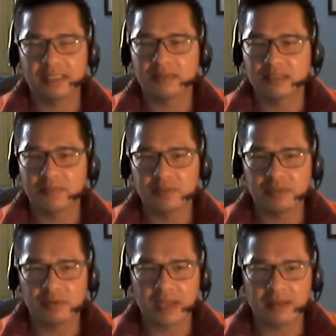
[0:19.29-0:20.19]
Now, some of
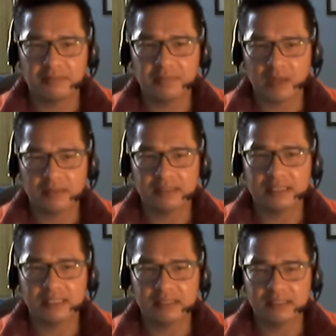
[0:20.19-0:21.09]
you have probably
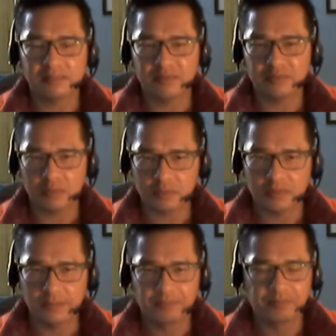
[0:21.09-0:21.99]
studied this
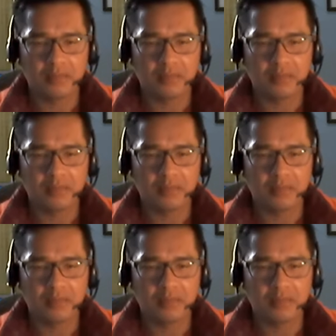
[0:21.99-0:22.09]
before,